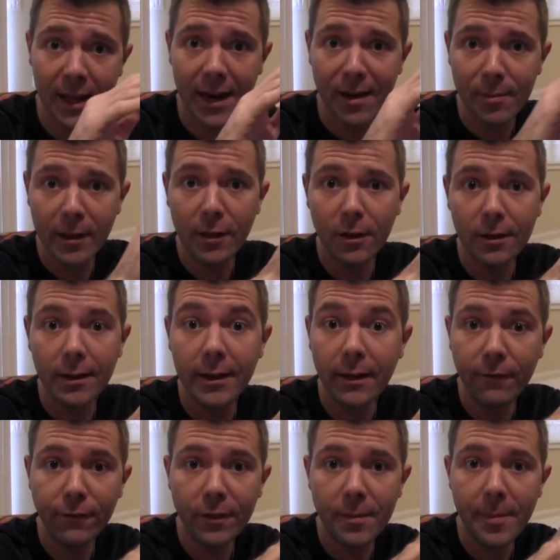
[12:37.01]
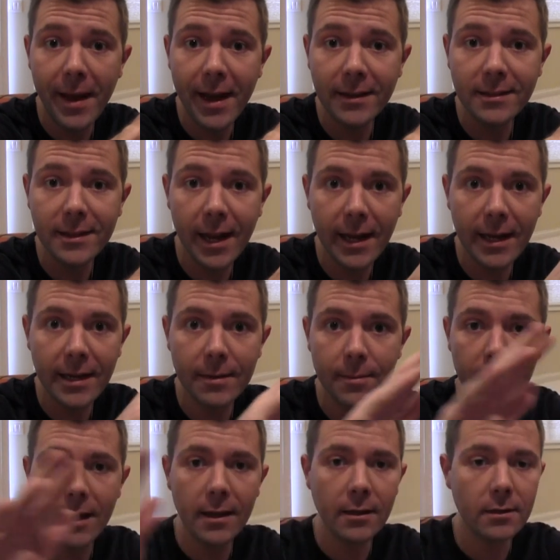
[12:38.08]
that I've been looking at for the past 90
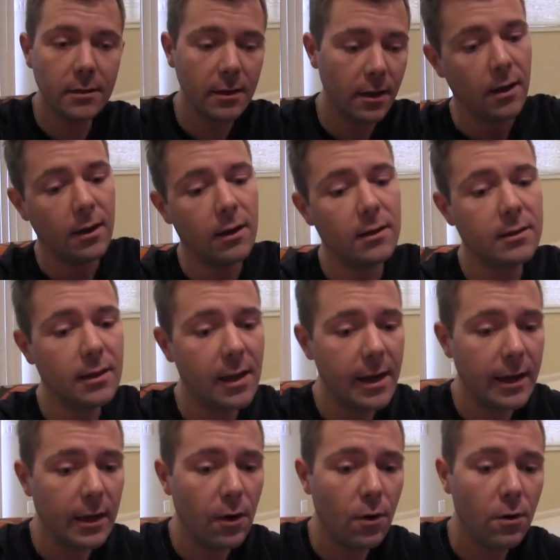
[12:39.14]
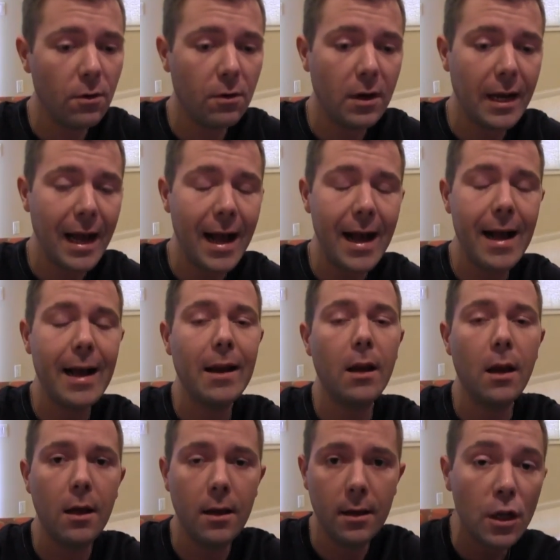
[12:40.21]
minutes. It's like, oh God.